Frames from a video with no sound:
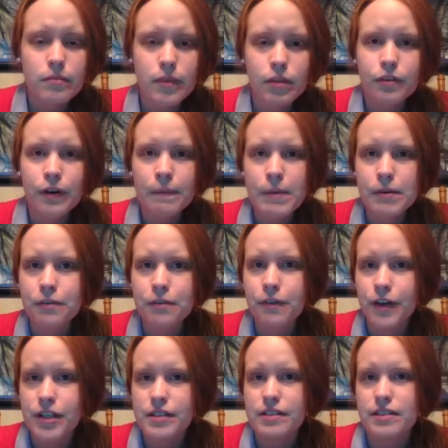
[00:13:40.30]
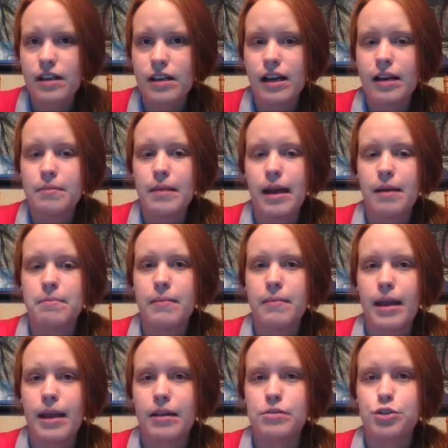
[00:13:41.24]
from the first time that
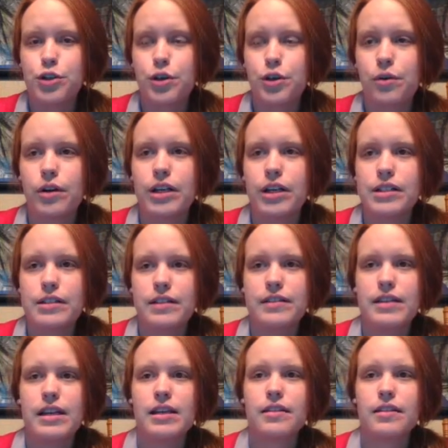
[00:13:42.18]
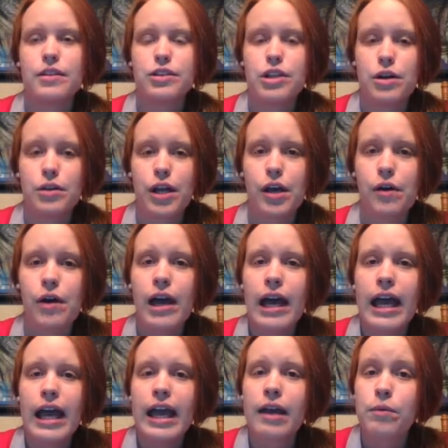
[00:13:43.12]
man was recorded to seeing the dodo,
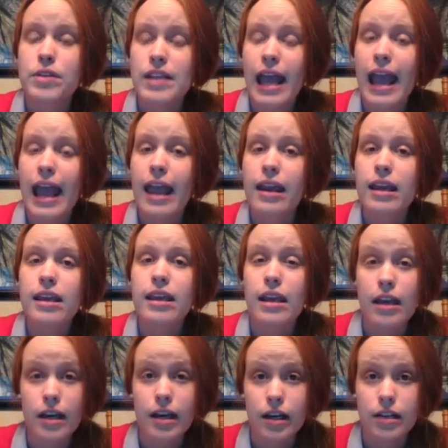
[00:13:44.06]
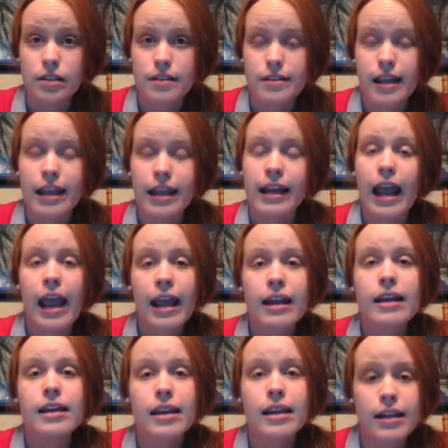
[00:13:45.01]
it was 80 years. In 80
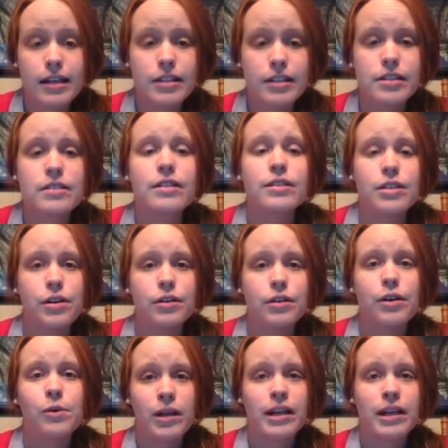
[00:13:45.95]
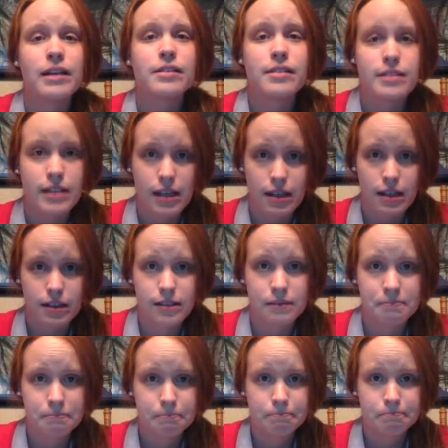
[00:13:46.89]
years, the dodo went extinct.
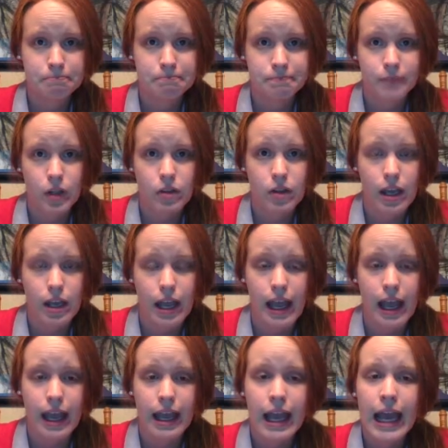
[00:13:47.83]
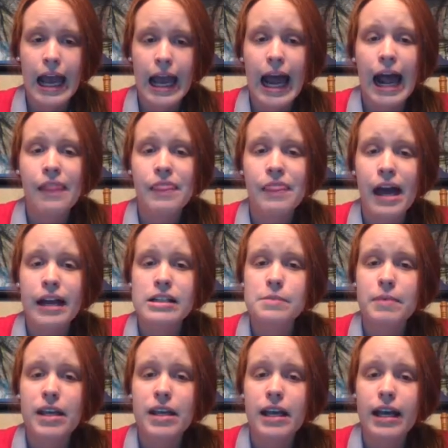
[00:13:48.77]
Okay, and that is
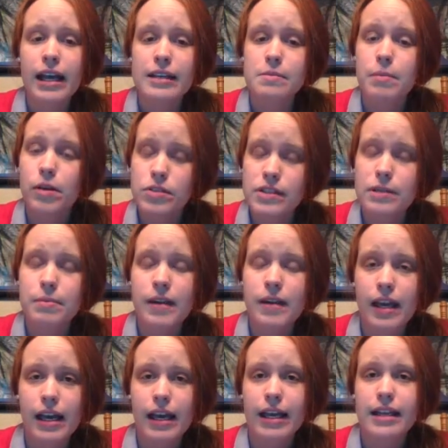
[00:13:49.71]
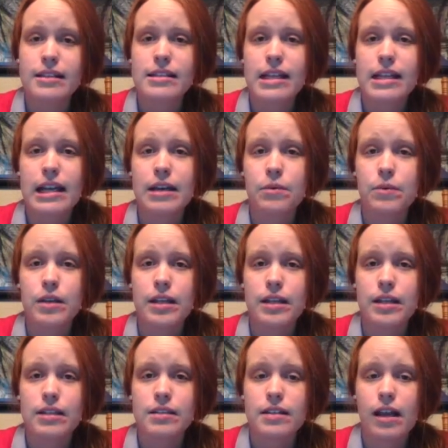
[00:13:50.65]
because, mostly because it
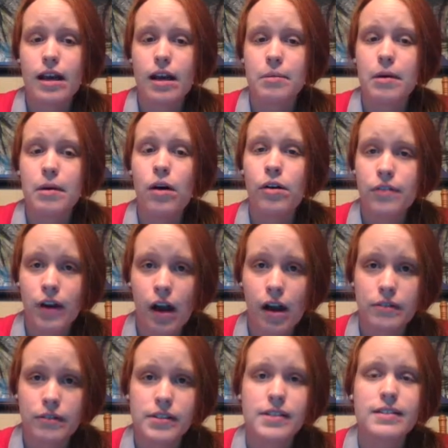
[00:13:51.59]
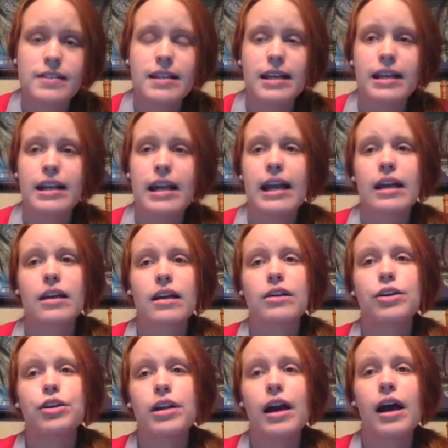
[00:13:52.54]
was overharvested and
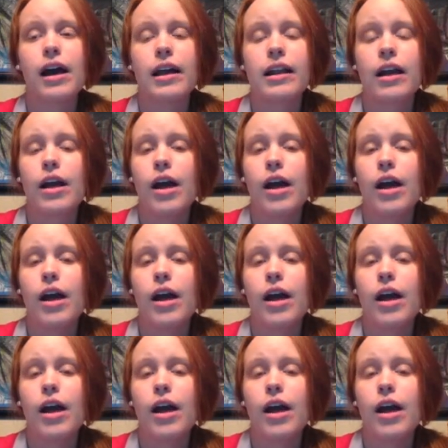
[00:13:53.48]
could not